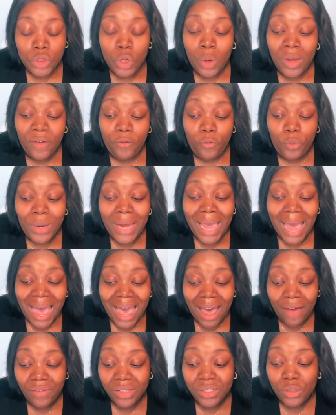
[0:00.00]
So if we
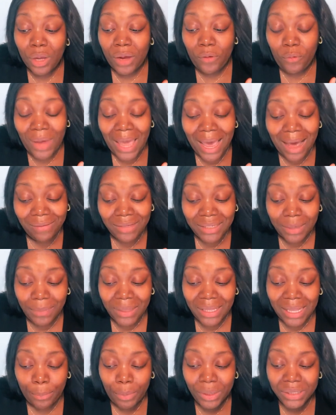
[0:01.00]
have
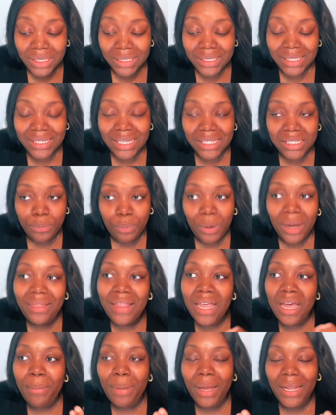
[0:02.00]
something that brings us a sense of
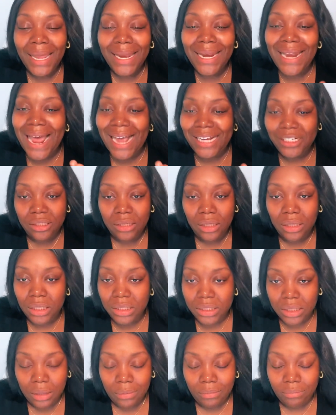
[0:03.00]
pride, think about like
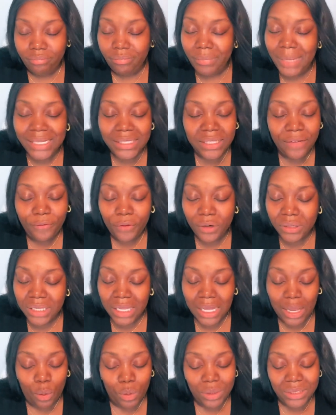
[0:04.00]
nationalism. That's the first
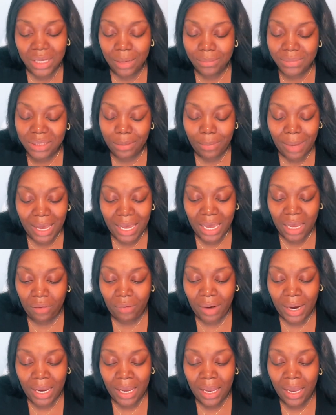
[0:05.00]
thing that always comes to my head,
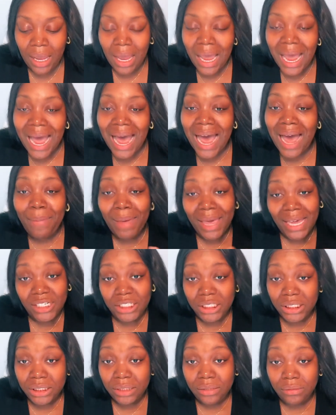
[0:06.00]
right? I'm
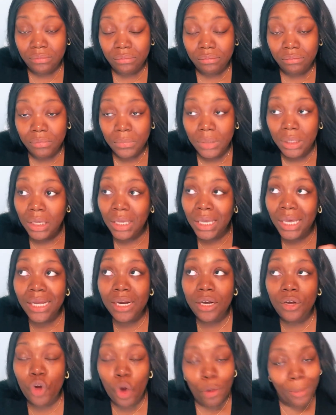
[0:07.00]
Haitian.
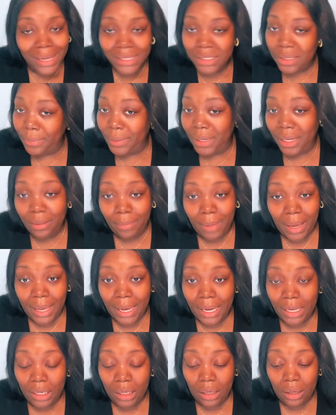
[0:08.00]
Can't nobody tell me nothing about
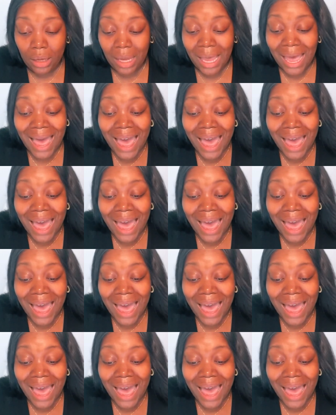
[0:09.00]
Haiti.